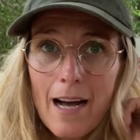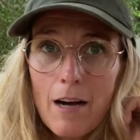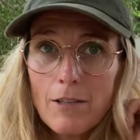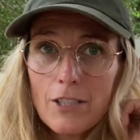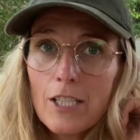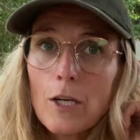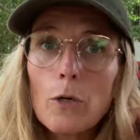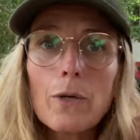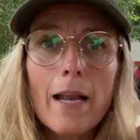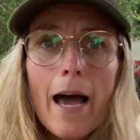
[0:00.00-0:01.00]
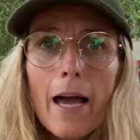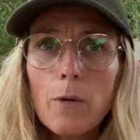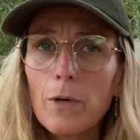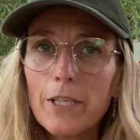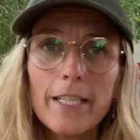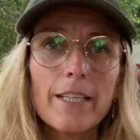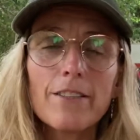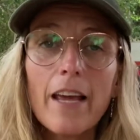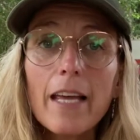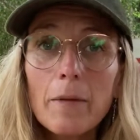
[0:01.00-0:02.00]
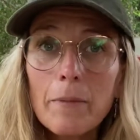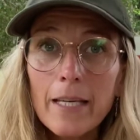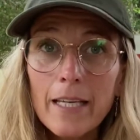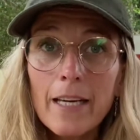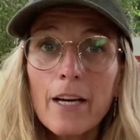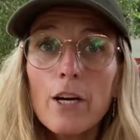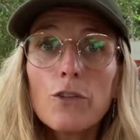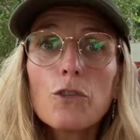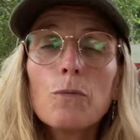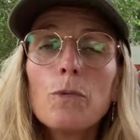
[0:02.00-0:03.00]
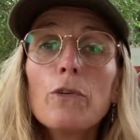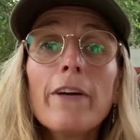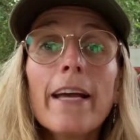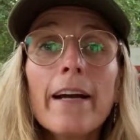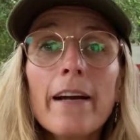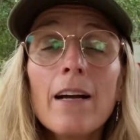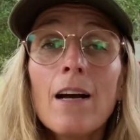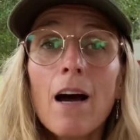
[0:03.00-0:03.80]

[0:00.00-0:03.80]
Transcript: How does it look like? What did it take me to move here?